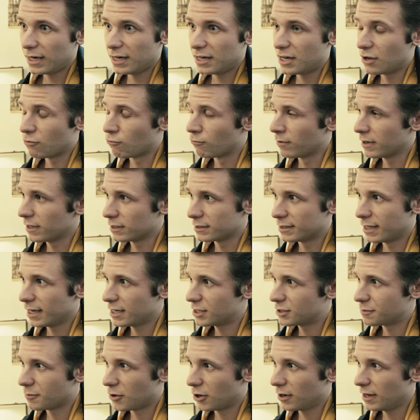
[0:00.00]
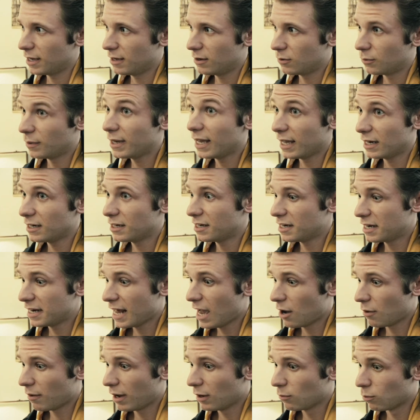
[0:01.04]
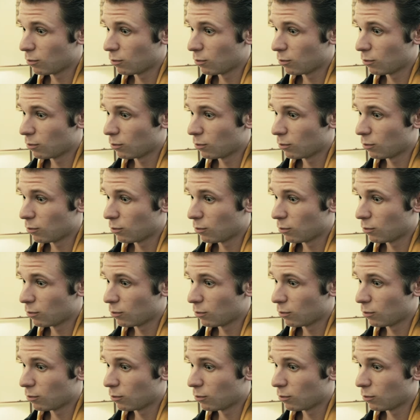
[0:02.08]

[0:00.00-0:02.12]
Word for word: We ended it real nice, Marty. We ended it how